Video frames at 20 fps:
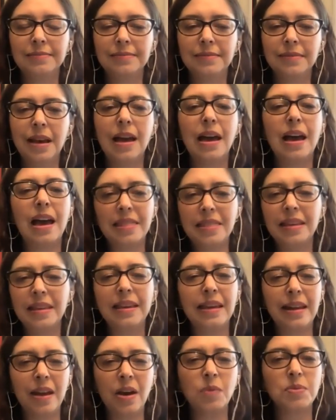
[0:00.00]
I think
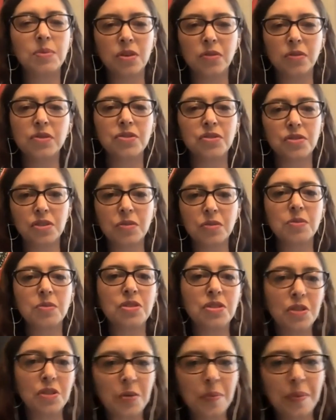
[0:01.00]
it helps over Zoom
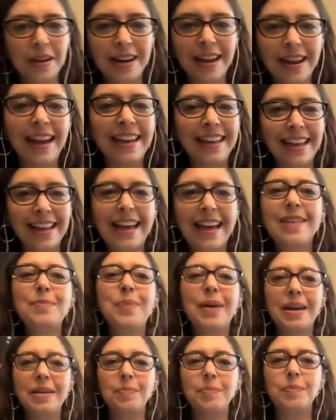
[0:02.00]
too, but
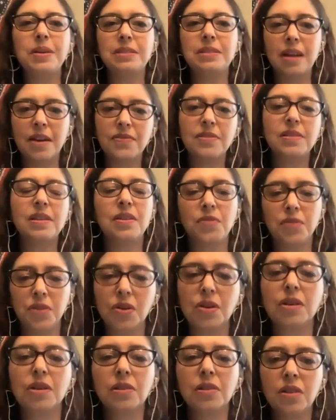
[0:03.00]
but definitely if you're
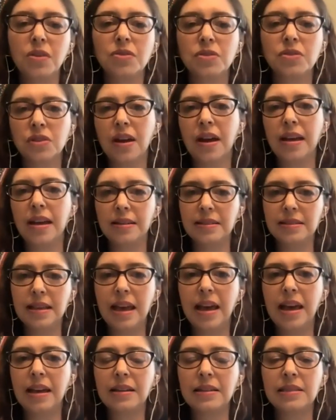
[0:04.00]
in close
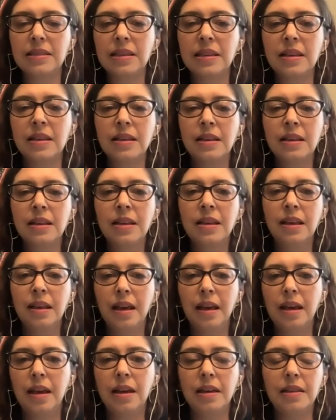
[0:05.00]
contact,
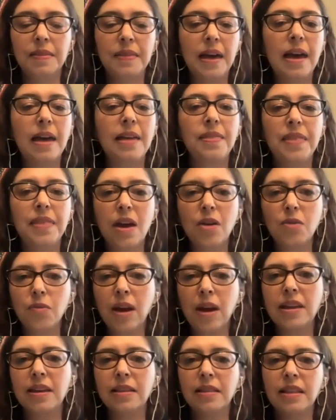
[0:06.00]
that
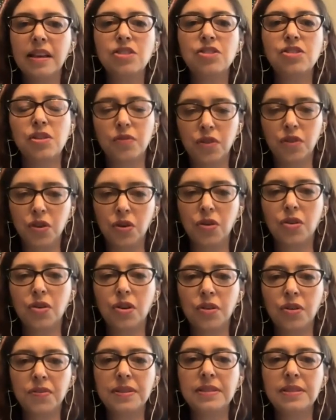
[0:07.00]
regulation of your
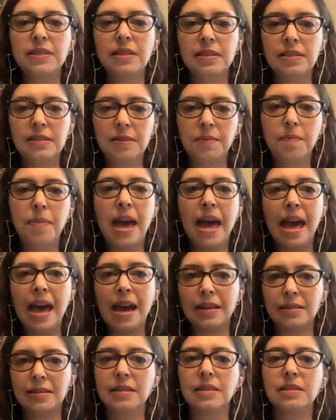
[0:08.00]
nervous system
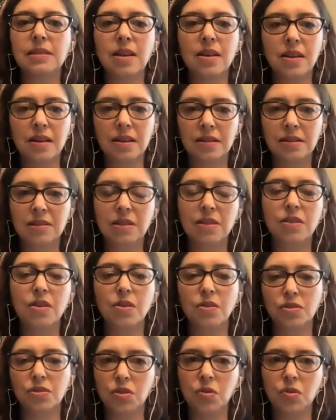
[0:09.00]
passes on to
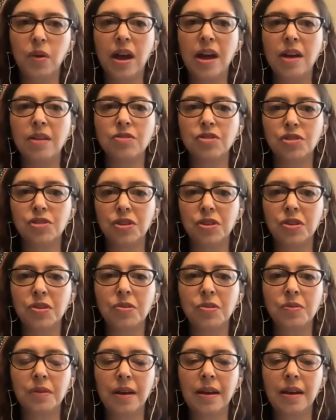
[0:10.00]
those around you.